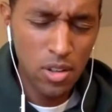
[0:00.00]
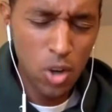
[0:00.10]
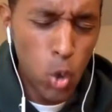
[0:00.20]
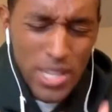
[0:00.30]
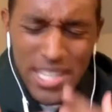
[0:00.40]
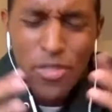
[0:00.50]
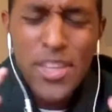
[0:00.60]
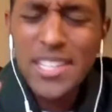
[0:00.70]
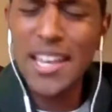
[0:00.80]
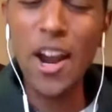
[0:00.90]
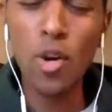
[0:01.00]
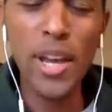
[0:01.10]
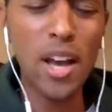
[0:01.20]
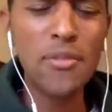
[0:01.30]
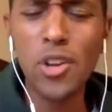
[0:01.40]
who is in this
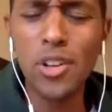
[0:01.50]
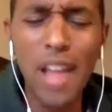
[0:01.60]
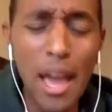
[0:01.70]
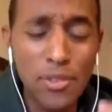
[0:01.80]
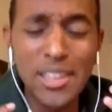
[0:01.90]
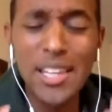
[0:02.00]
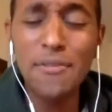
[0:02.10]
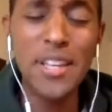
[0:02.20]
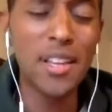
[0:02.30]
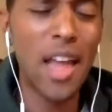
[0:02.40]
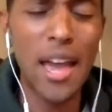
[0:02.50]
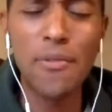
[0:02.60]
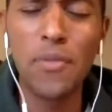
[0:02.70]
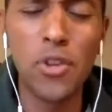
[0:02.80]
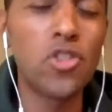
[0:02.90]
area of your life, living the
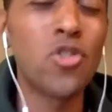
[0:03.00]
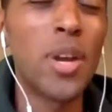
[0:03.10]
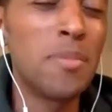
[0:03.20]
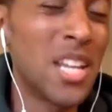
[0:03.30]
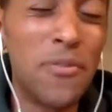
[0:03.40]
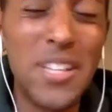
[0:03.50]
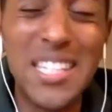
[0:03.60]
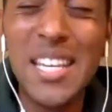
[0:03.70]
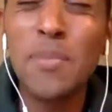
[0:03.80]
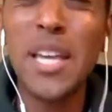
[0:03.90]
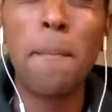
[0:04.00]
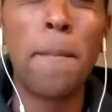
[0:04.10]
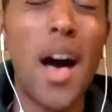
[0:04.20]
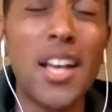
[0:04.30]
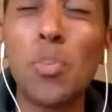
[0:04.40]
life of your dreams. And if it seems
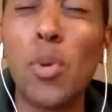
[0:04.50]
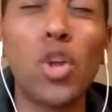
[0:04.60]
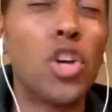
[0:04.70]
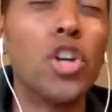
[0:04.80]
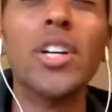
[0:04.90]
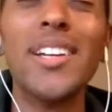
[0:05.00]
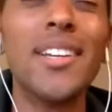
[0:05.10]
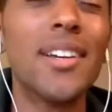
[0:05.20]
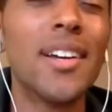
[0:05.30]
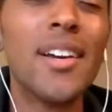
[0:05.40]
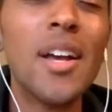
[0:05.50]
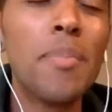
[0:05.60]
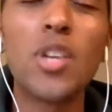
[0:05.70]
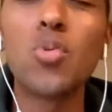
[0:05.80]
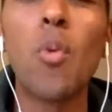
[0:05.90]
impossible, good,
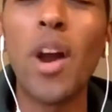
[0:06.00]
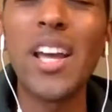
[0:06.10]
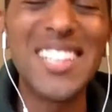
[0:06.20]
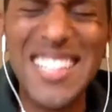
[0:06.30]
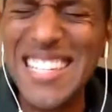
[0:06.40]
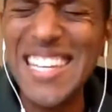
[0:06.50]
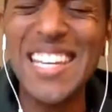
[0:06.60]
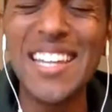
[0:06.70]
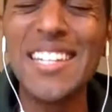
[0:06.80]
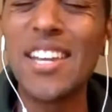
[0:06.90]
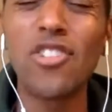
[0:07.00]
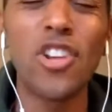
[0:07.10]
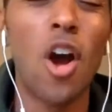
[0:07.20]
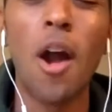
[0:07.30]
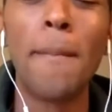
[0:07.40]
because we want to
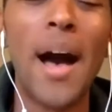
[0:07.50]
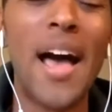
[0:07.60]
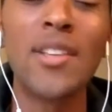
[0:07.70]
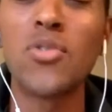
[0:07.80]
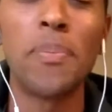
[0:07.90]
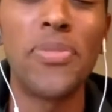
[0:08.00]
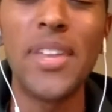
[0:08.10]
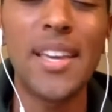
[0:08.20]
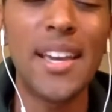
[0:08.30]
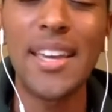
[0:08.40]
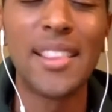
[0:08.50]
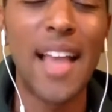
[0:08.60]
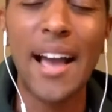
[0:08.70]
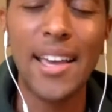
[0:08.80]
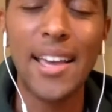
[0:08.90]
decondition our minds from thinking in
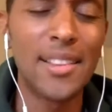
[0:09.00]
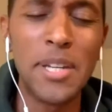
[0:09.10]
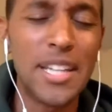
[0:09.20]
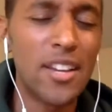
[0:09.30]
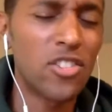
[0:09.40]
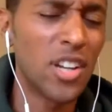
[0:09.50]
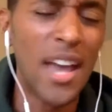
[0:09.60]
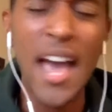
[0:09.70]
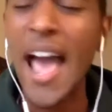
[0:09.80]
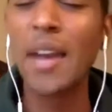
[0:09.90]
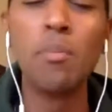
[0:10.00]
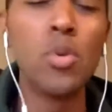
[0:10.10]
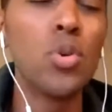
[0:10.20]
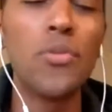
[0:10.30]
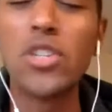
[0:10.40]
lack and limitation
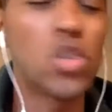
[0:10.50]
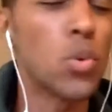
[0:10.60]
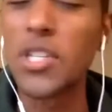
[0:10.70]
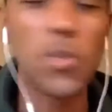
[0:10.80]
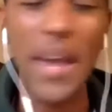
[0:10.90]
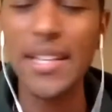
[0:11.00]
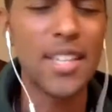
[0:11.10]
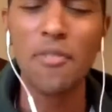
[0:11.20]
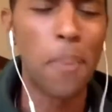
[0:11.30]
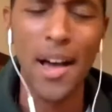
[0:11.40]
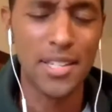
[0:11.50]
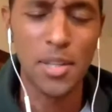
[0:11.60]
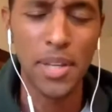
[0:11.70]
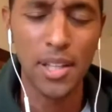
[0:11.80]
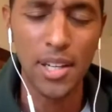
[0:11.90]
and move into a space of
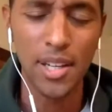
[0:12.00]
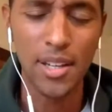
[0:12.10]
possibility.